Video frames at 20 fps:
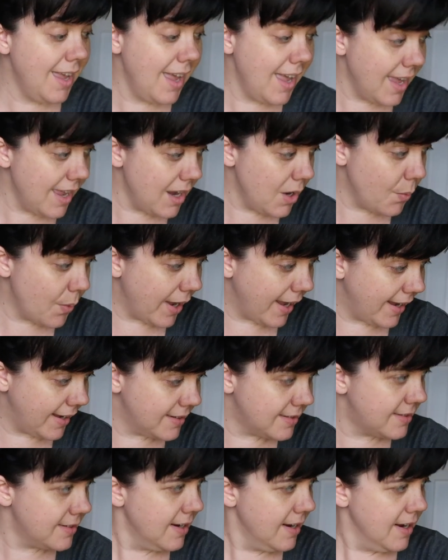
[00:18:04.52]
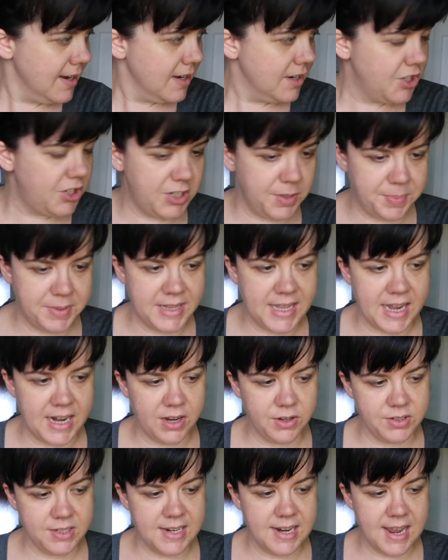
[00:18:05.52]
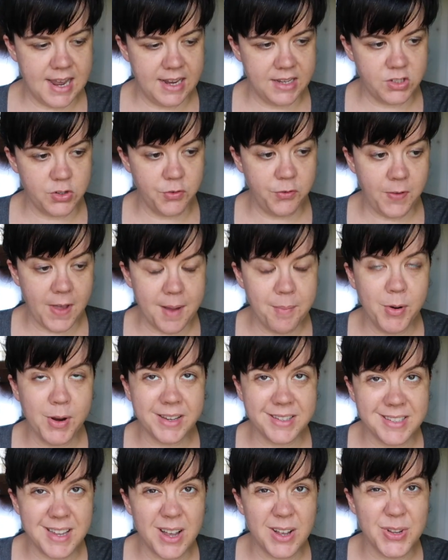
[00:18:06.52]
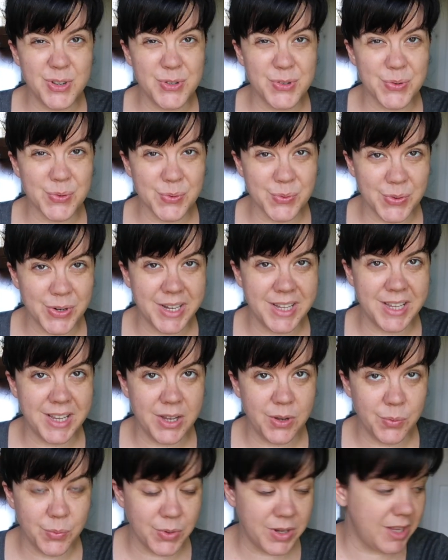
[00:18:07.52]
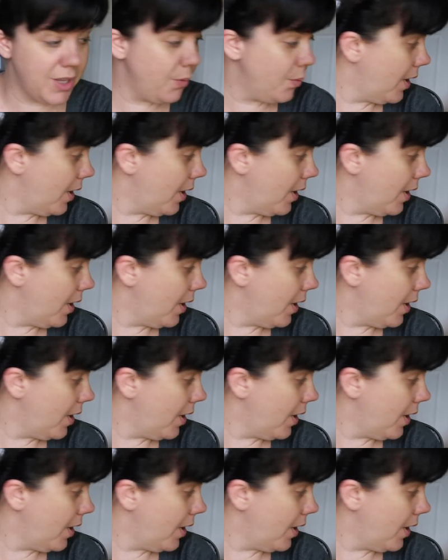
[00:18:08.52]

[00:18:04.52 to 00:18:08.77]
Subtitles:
anyways, shipped that out today. So fabric sells really, really